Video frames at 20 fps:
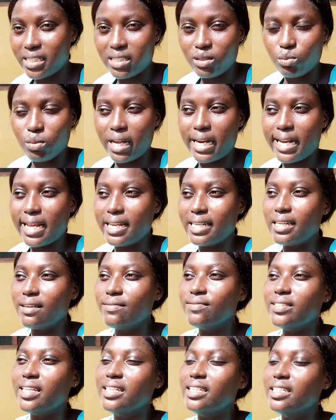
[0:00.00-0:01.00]
but then
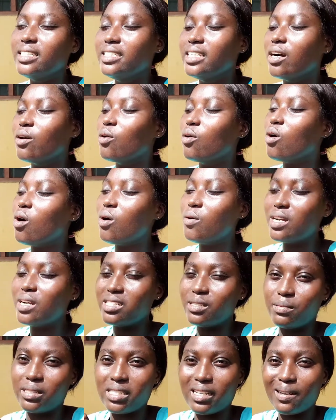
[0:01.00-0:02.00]
definitely there will
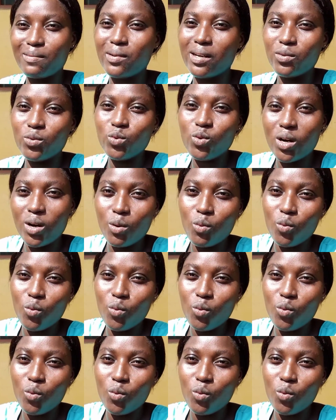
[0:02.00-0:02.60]
always be someone who